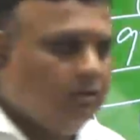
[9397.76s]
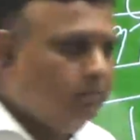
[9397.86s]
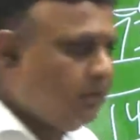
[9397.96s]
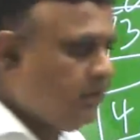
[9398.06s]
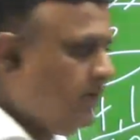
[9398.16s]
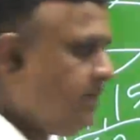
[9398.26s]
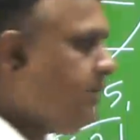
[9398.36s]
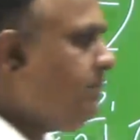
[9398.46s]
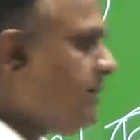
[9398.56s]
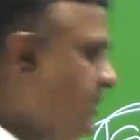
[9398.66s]
But
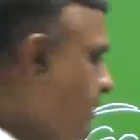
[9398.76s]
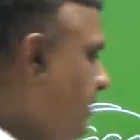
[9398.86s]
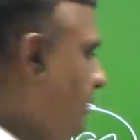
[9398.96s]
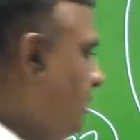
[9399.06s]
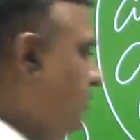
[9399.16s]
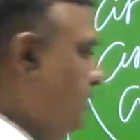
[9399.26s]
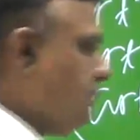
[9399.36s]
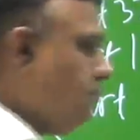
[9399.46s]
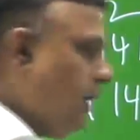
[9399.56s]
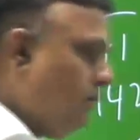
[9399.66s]
ultimately, this
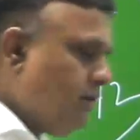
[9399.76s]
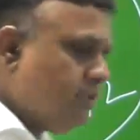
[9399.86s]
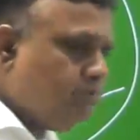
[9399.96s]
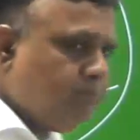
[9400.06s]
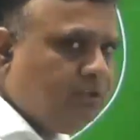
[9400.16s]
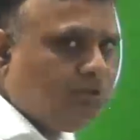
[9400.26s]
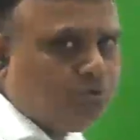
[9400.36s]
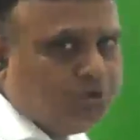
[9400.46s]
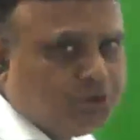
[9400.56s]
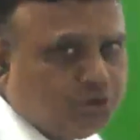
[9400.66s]
power is meant to
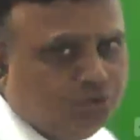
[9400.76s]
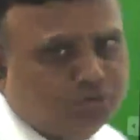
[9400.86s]
ensure